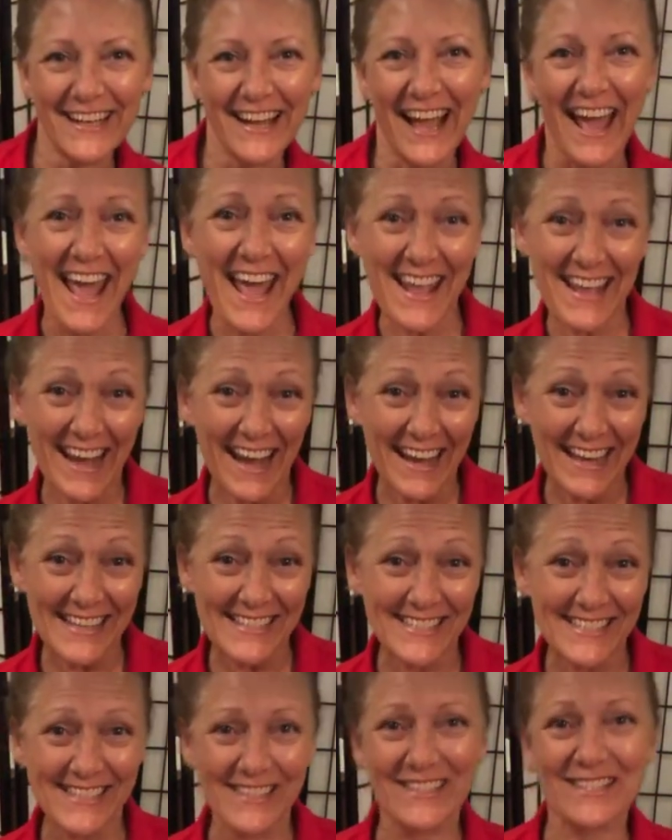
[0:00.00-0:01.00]
Hey
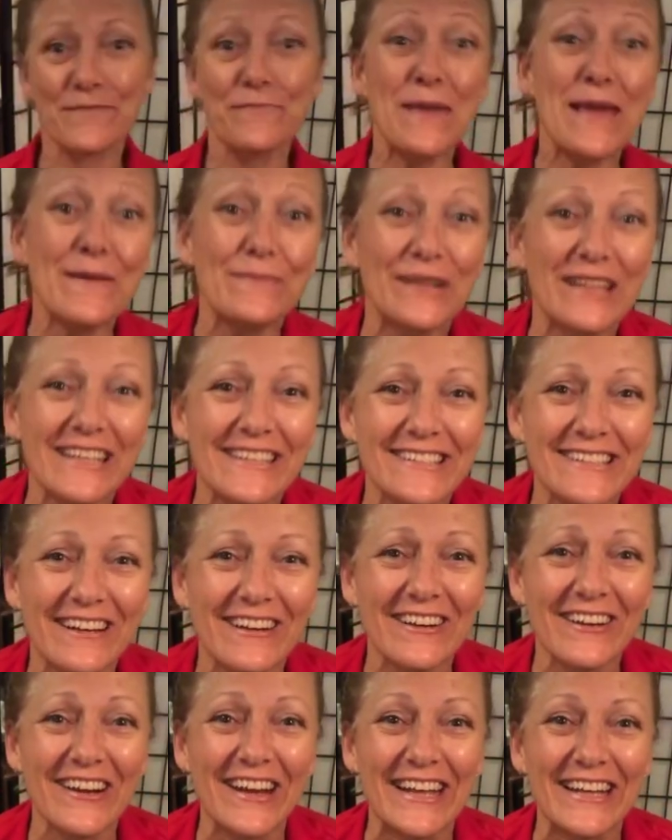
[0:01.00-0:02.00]
guys, it's me, Melissa
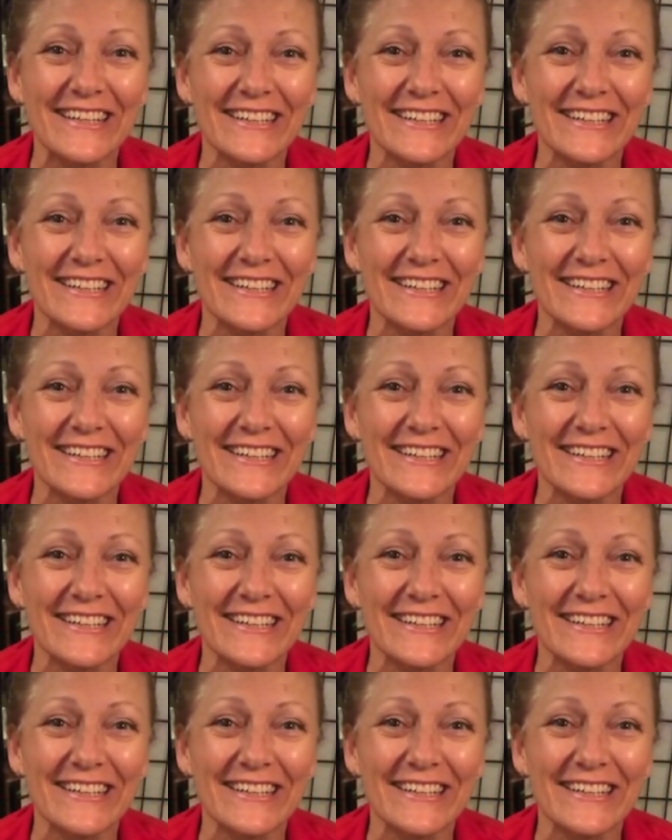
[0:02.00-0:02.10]
Curry.